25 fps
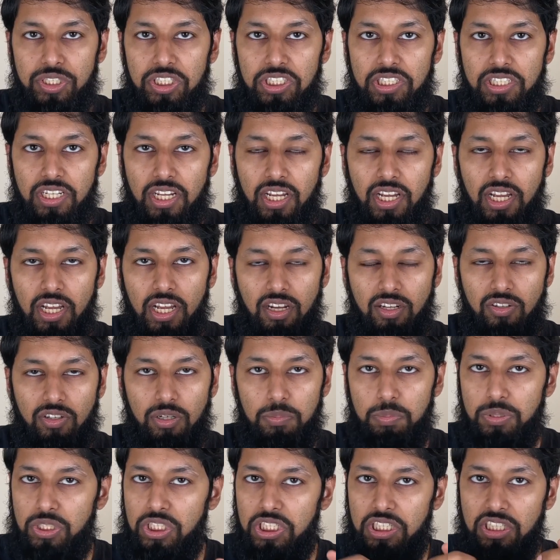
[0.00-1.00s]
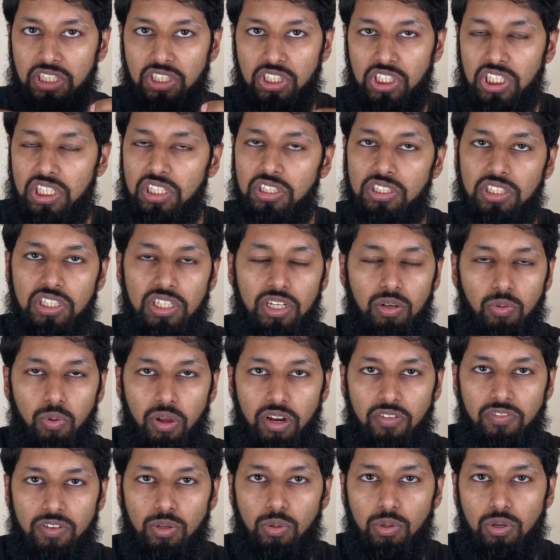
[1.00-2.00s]
sheet, cheat sheet,
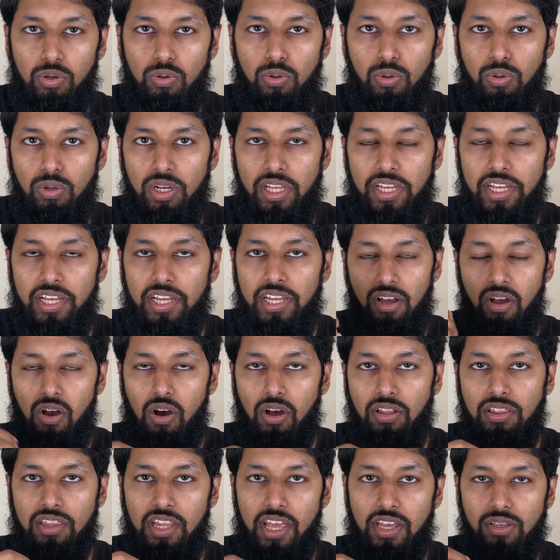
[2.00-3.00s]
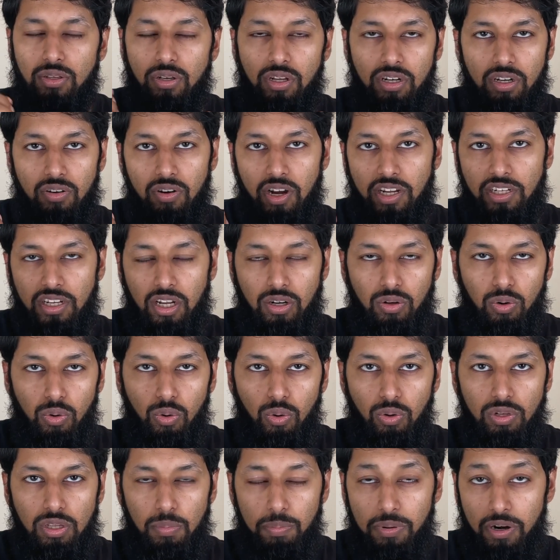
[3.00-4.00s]
whatever you want to call it. On there, you're going to write down
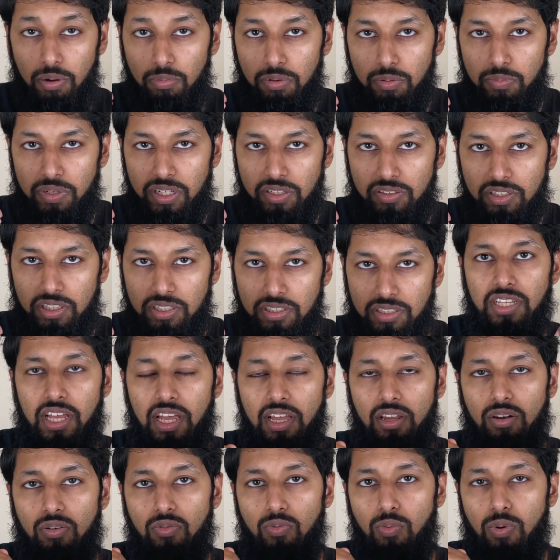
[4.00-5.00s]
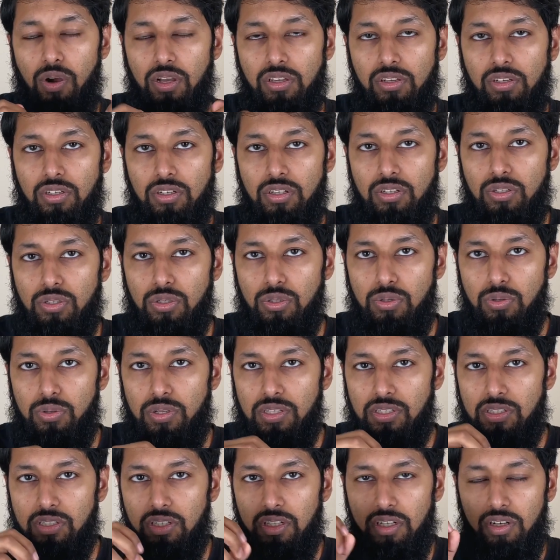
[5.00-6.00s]
all your problem areas. And what you're going to do
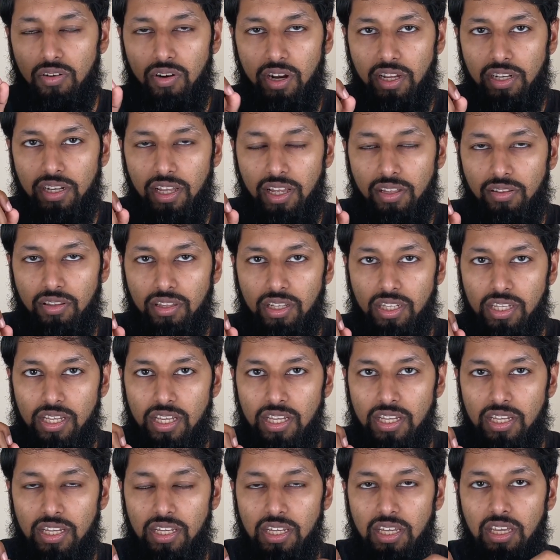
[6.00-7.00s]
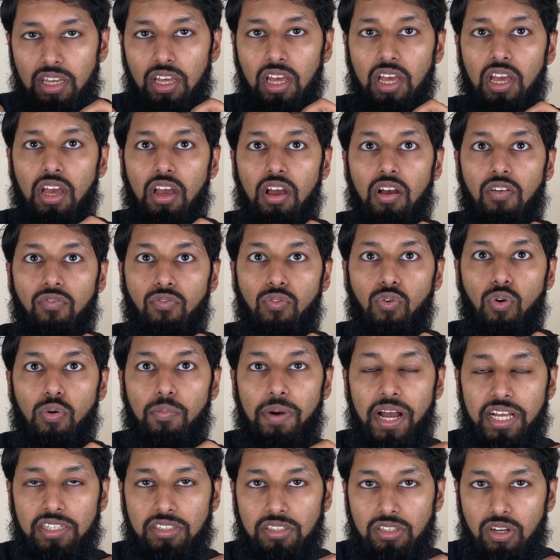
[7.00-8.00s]
is you're going to write down the key
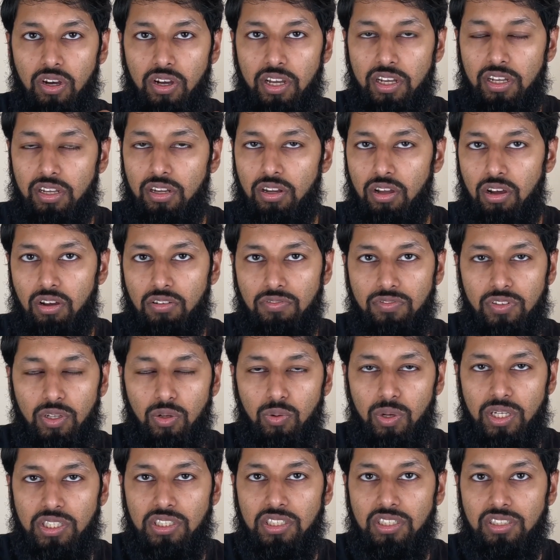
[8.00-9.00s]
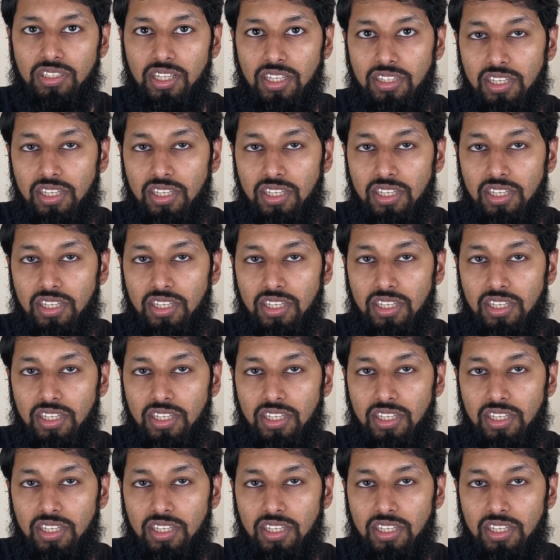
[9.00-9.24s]
format style of the questions that